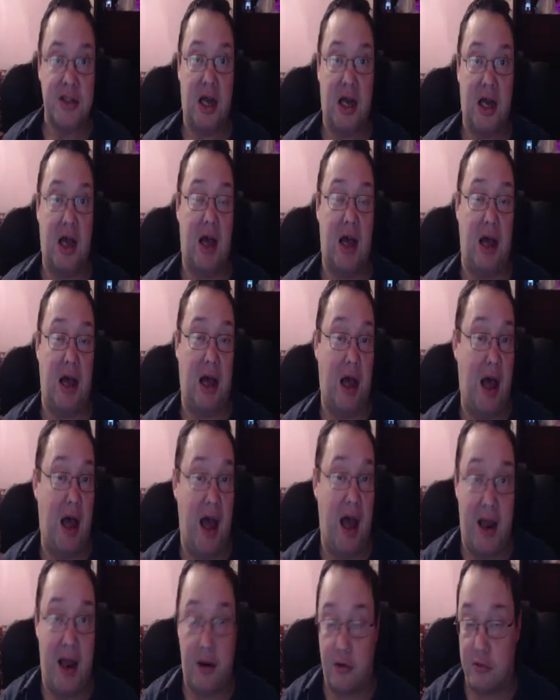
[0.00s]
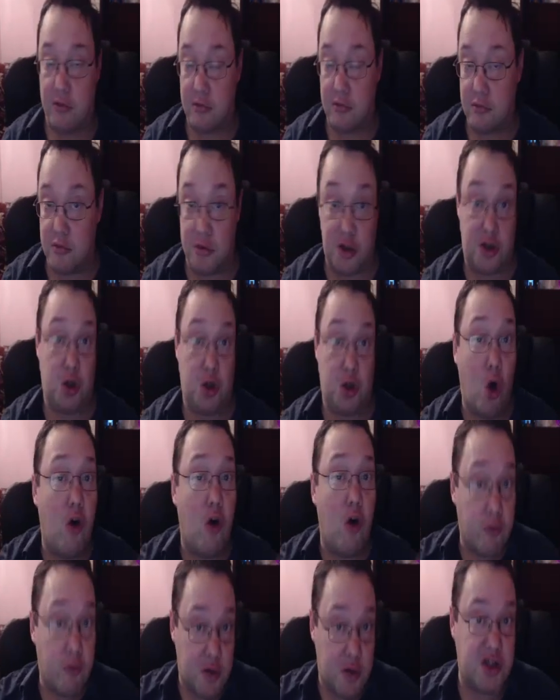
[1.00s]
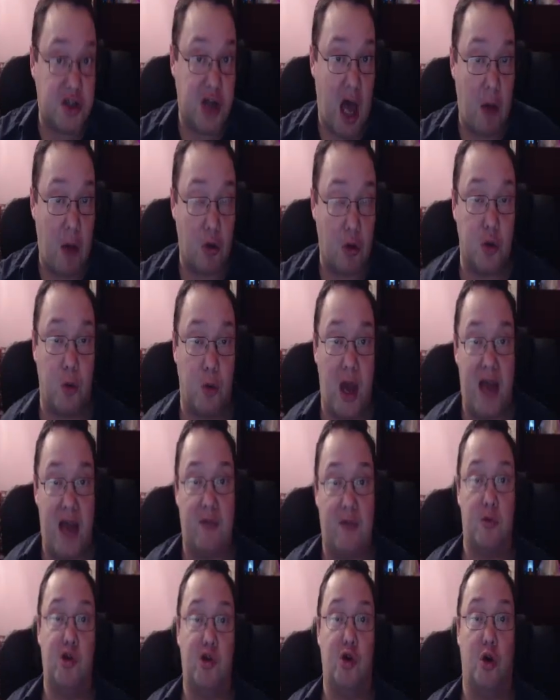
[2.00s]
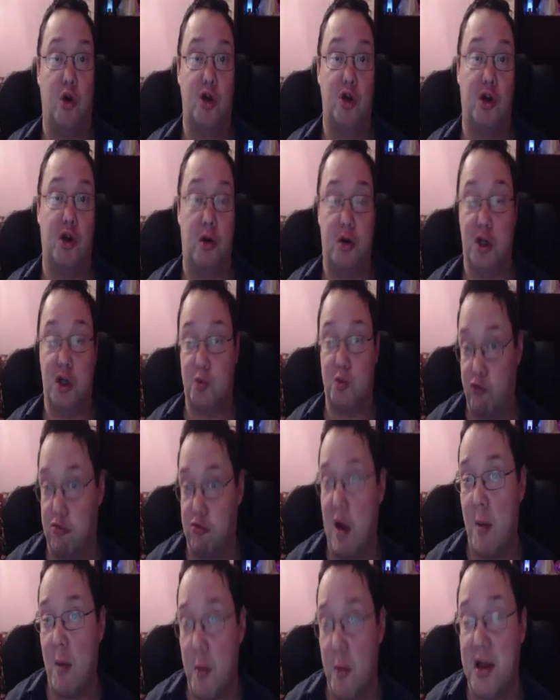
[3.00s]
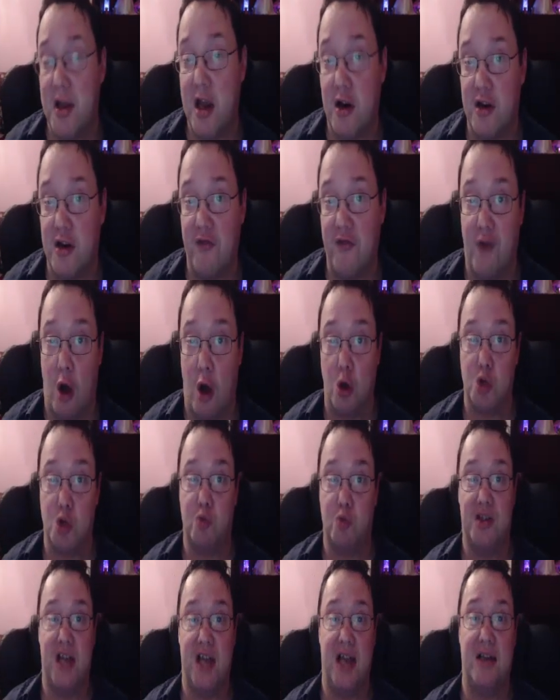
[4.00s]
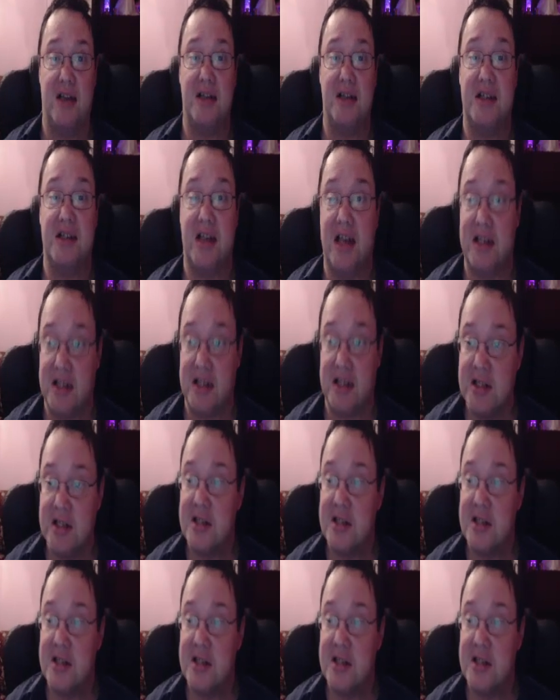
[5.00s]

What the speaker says: and took Star Wars away from George Lucas, probably under false pretenses.